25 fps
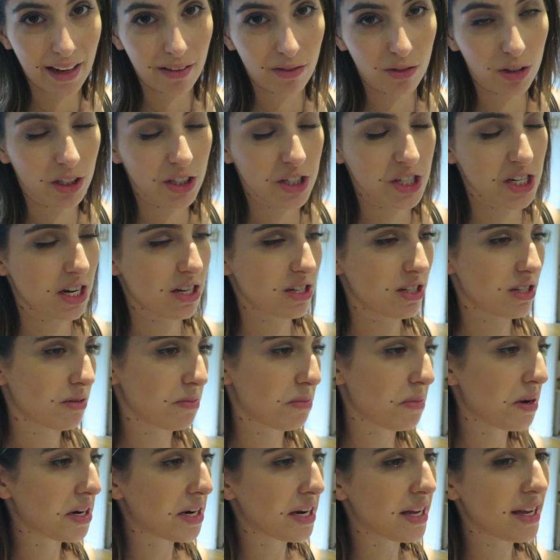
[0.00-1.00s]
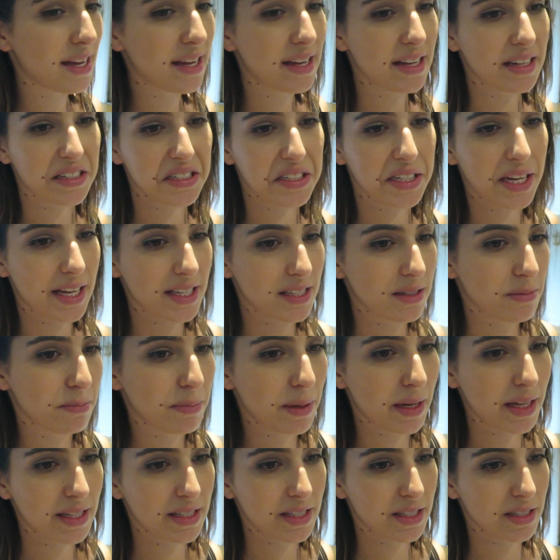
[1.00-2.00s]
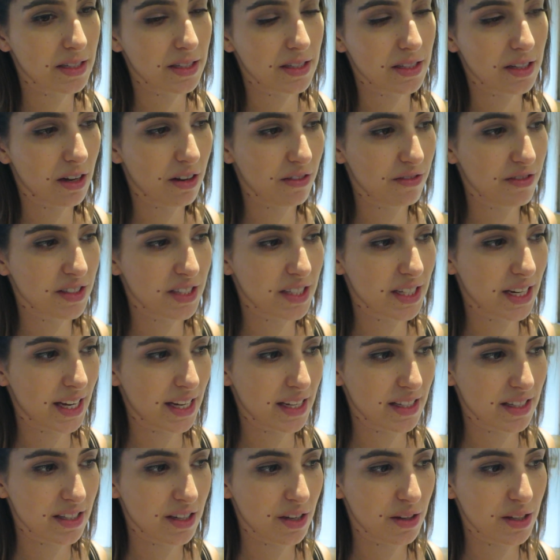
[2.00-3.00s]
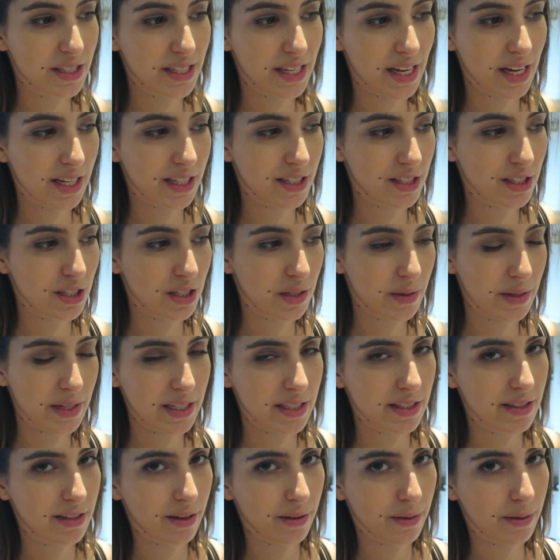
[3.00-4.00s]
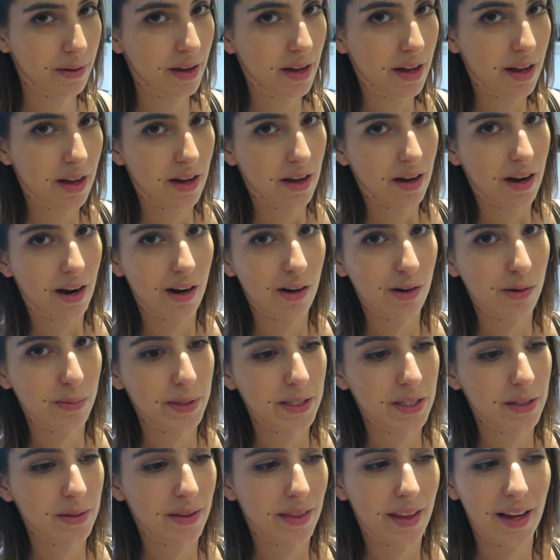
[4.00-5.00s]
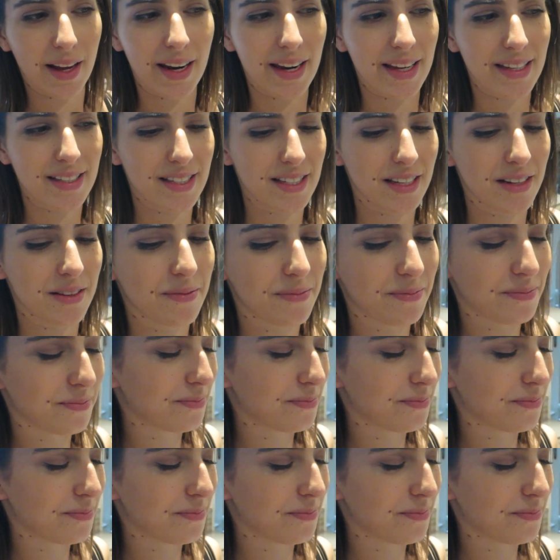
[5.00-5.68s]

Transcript: I've got to change some money and get some bits and stuff, and today's the only day I can do it, so I'll be doing that later.